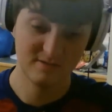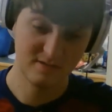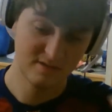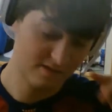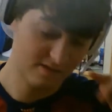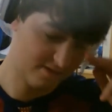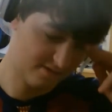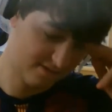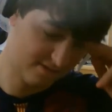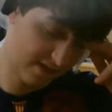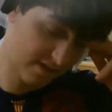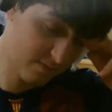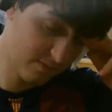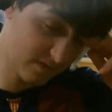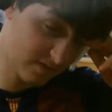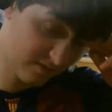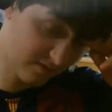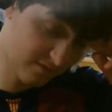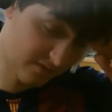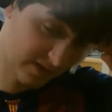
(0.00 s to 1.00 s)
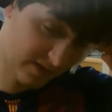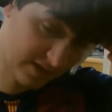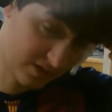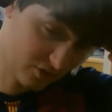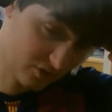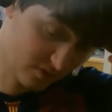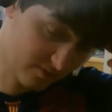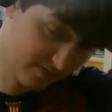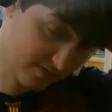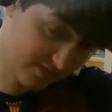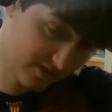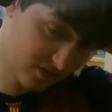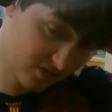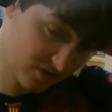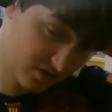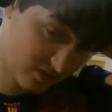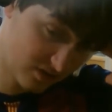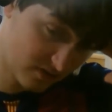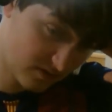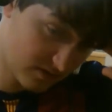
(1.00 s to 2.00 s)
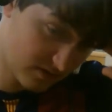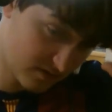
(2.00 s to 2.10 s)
a statement of financial position,